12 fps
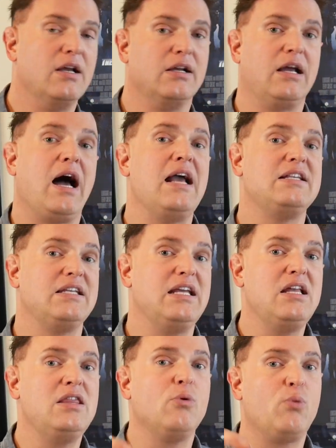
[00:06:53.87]
guys
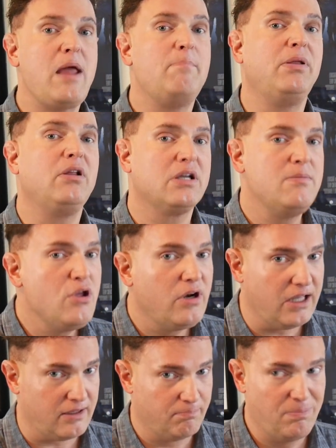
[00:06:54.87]
in the red pill
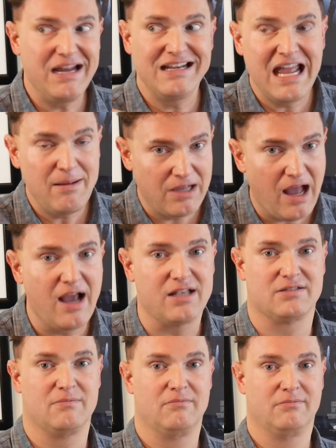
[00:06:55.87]
community, big name guys,